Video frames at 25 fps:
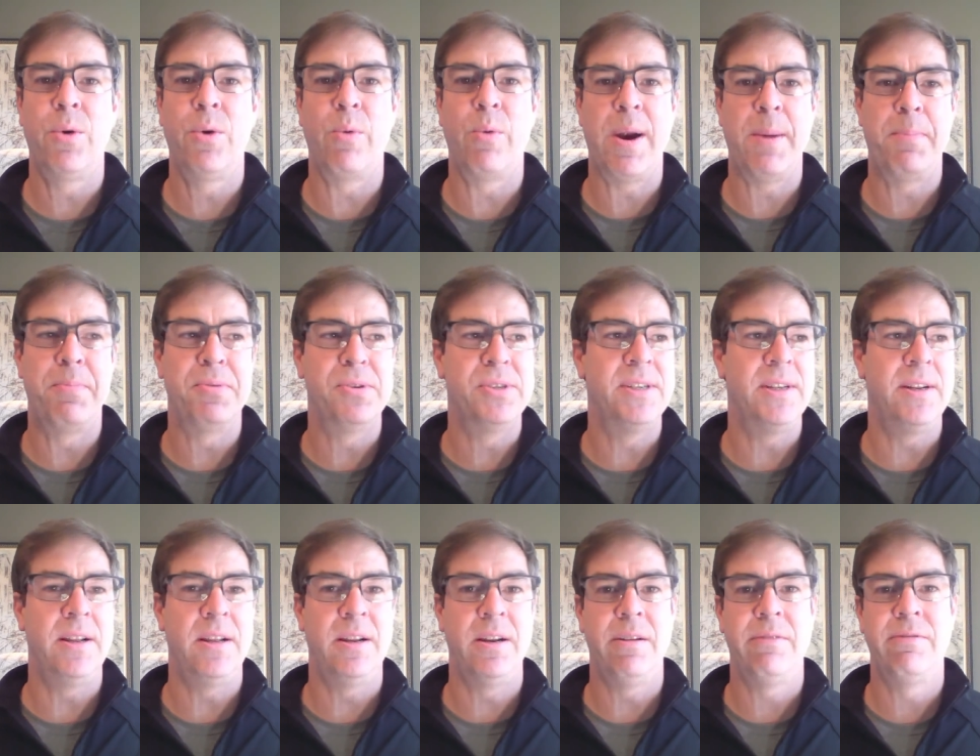
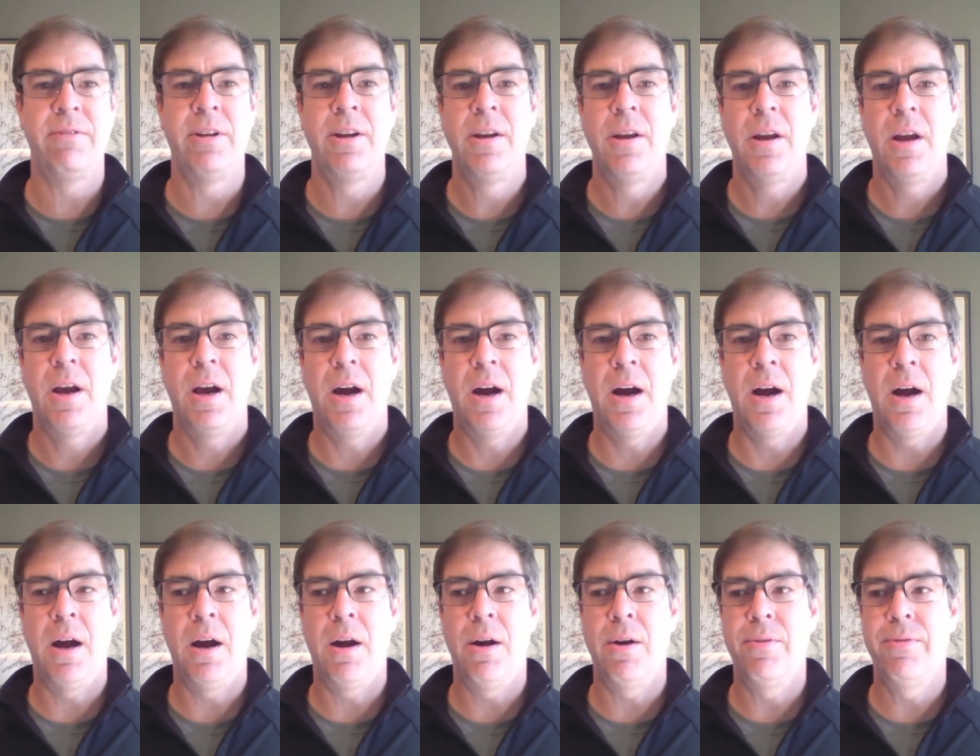representative
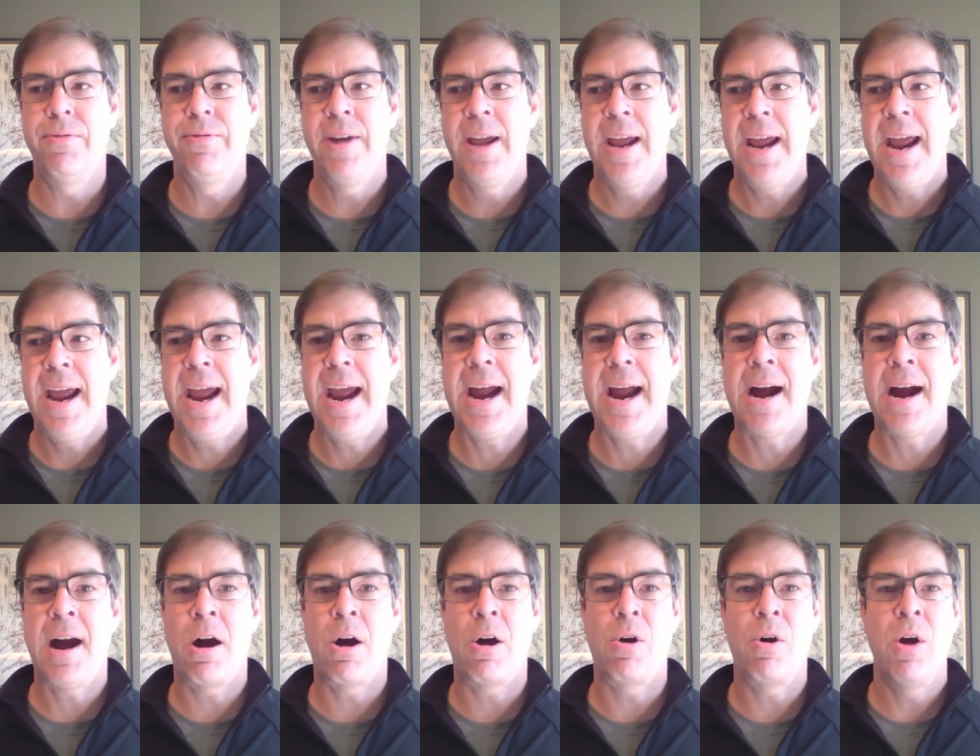of
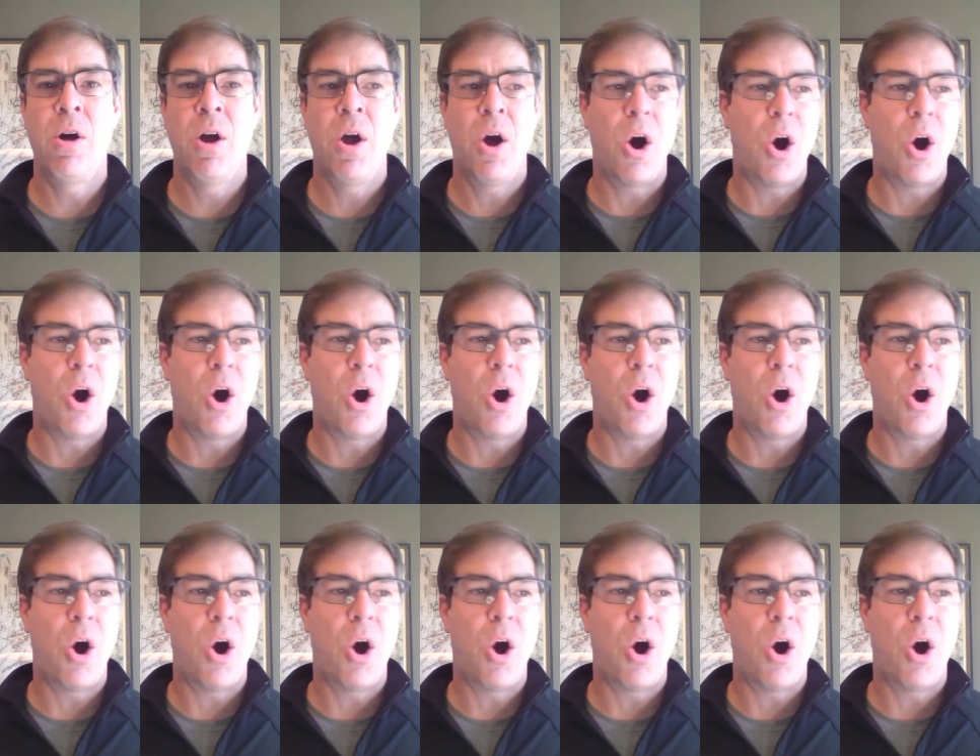how